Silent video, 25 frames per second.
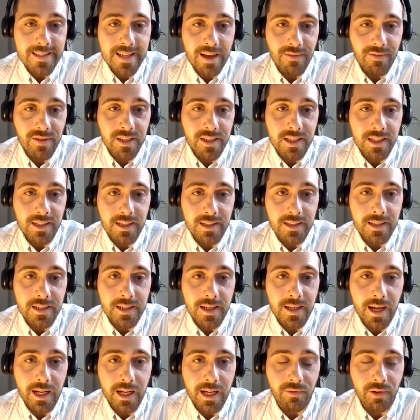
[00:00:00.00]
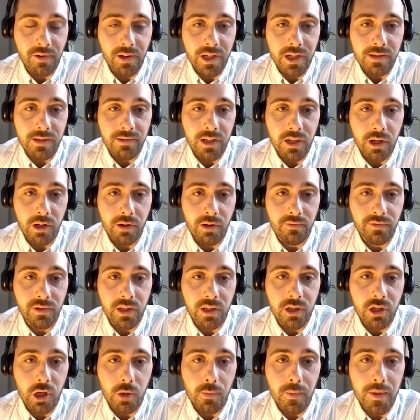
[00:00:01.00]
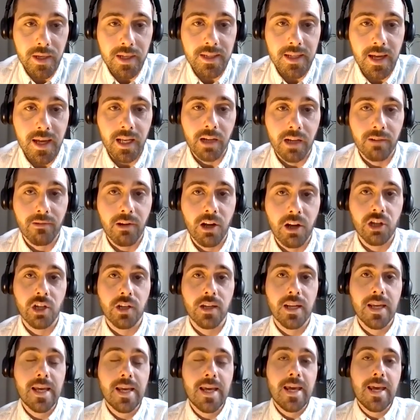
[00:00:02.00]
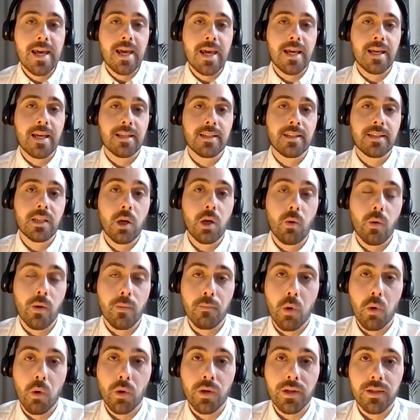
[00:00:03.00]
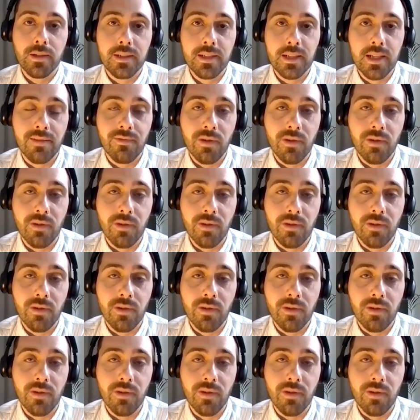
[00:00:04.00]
70th anniversary of the Schuman Declaration is so important,